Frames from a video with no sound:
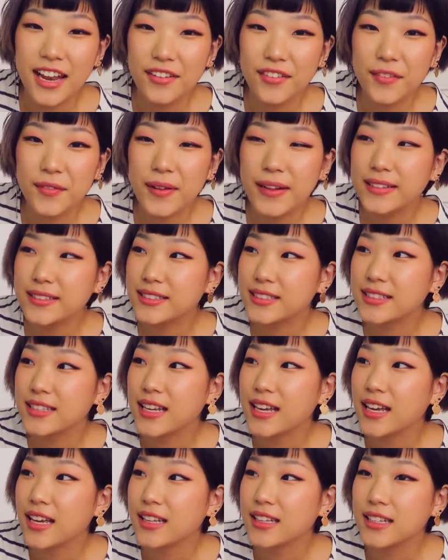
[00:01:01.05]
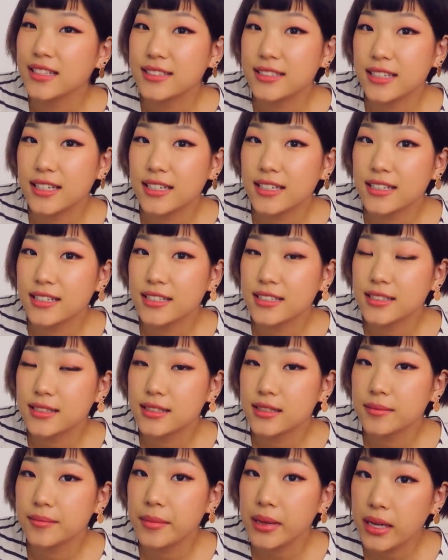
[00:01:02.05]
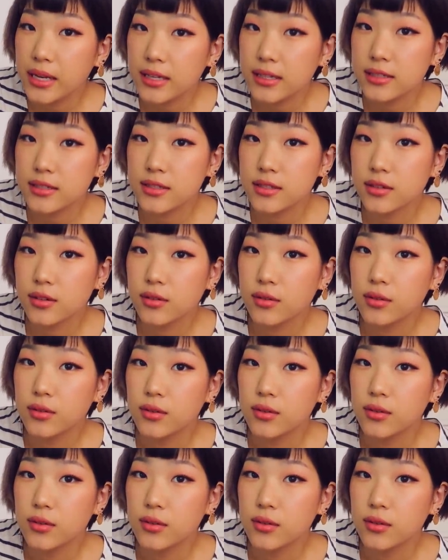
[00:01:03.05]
And Nami Plus. This is Mina's